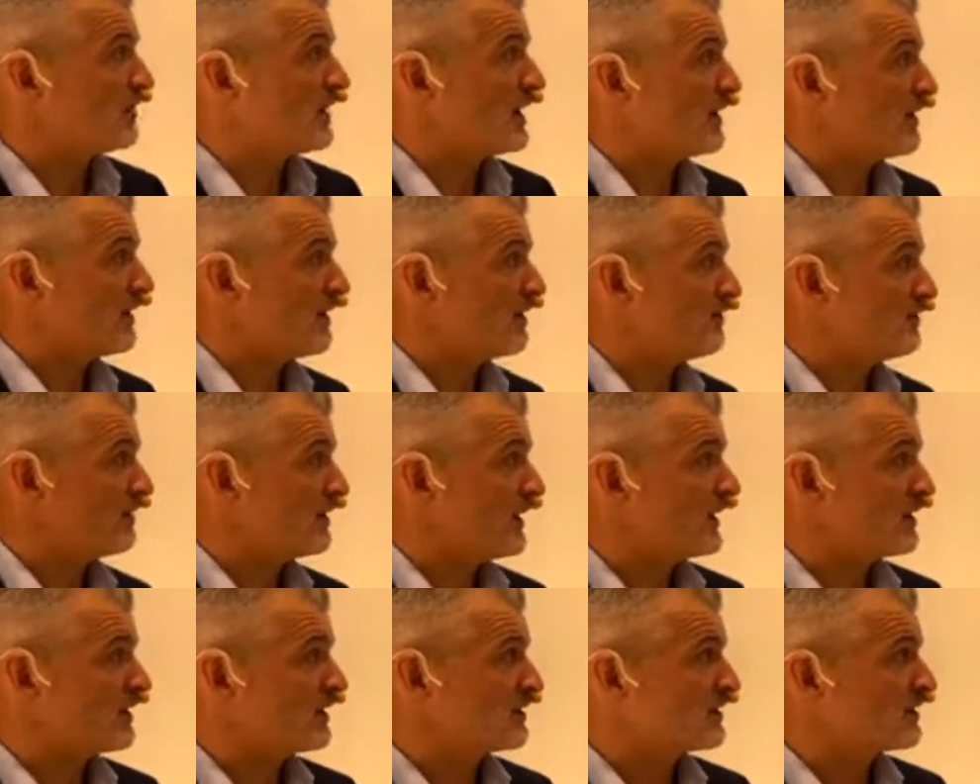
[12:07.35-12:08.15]

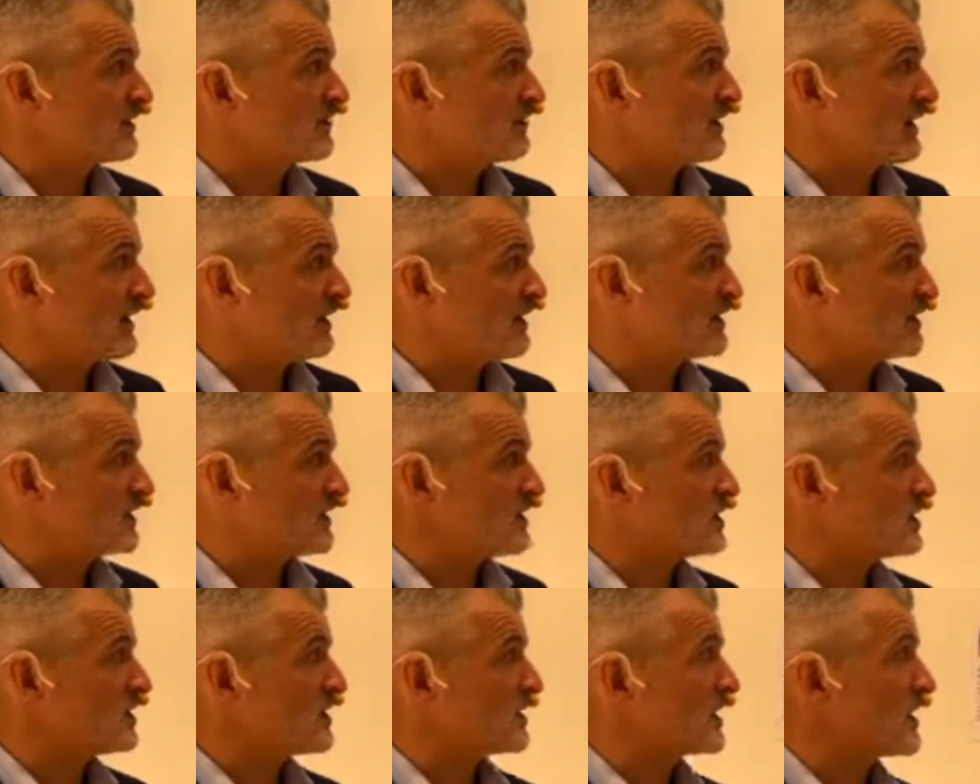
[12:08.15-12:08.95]

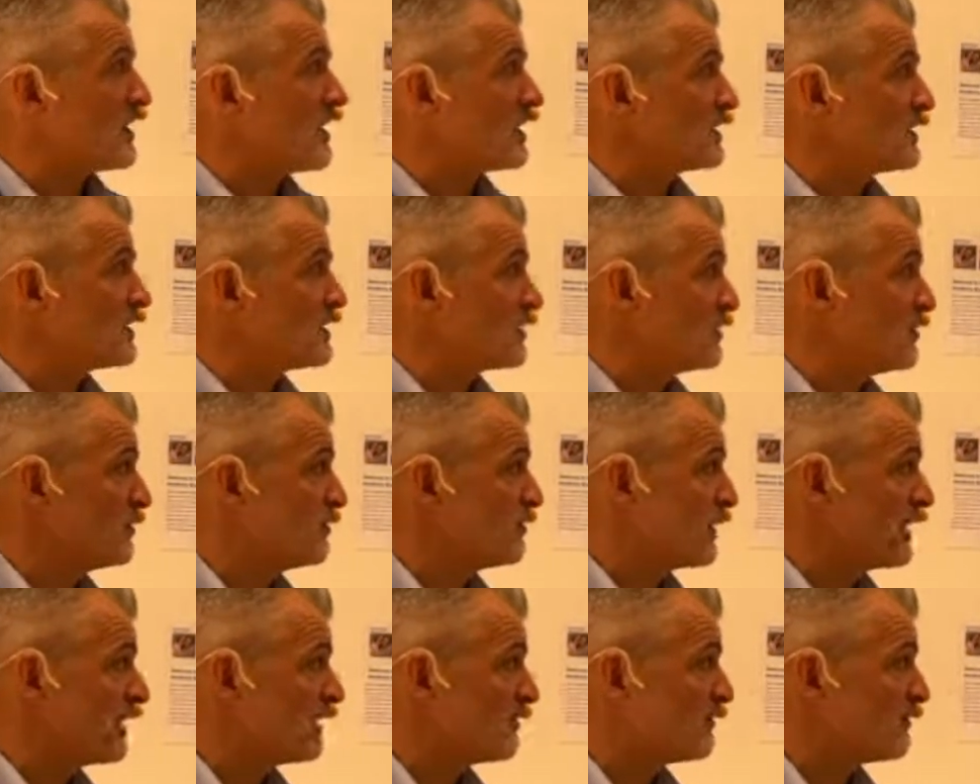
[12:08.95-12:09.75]
validation carried
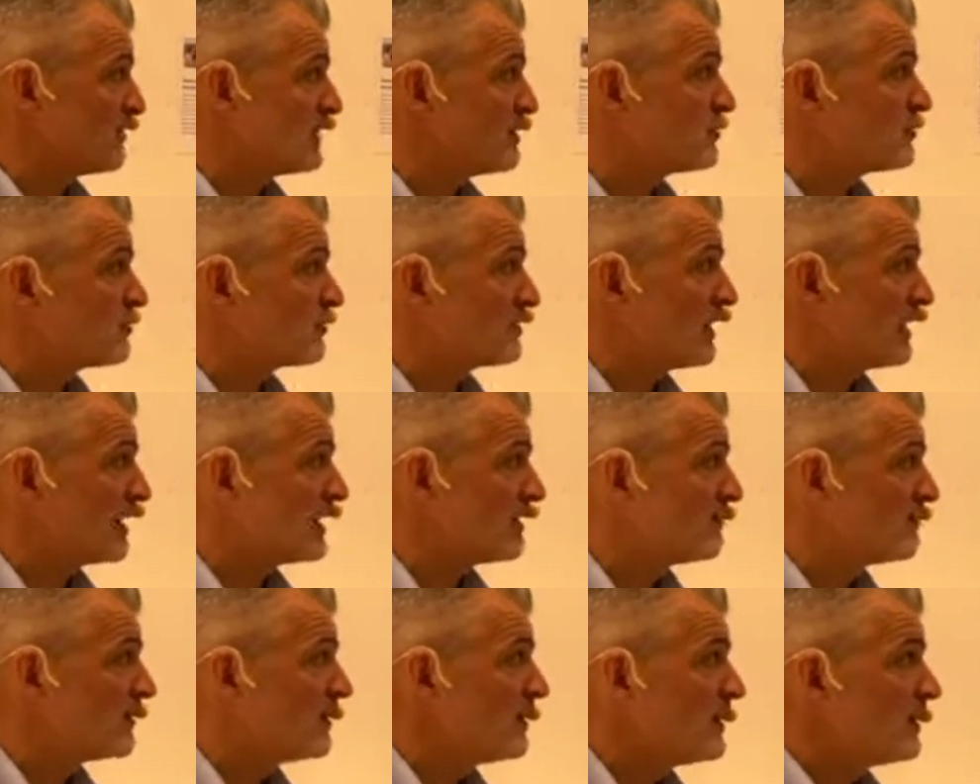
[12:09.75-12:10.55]
out by
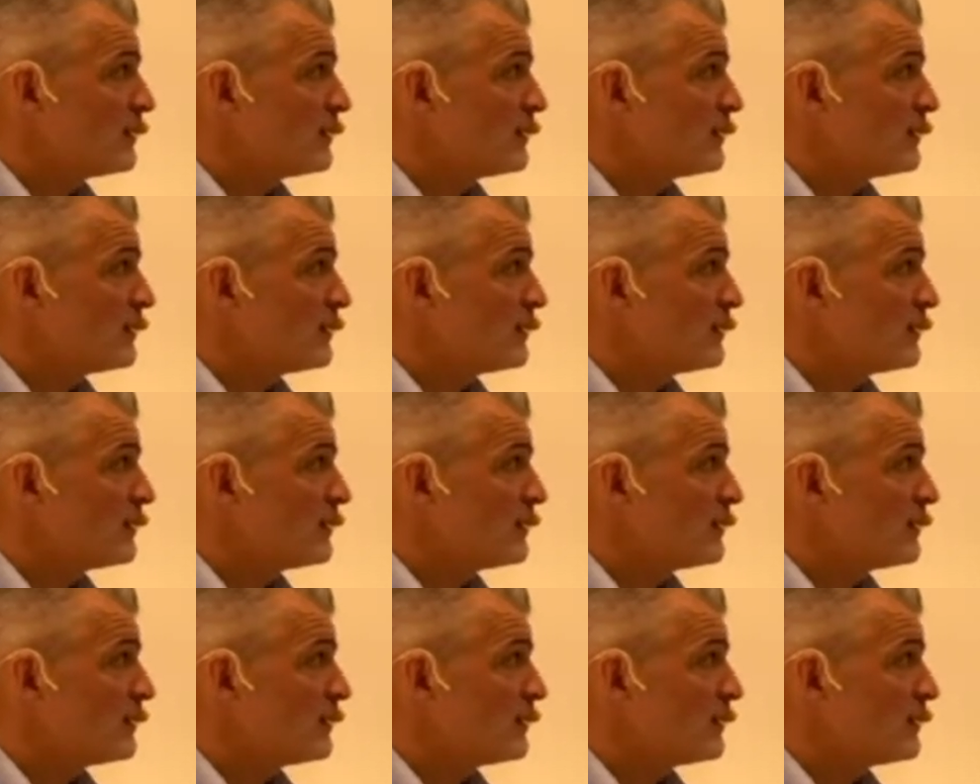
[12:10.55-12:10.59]
Vitrolife,